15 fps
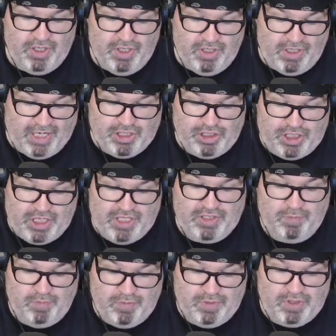Like, she's
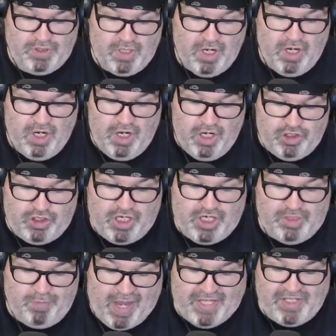
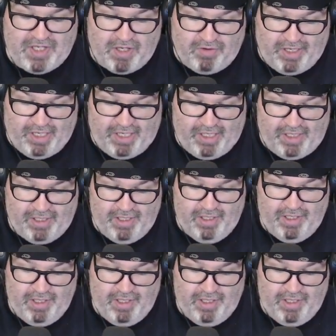basically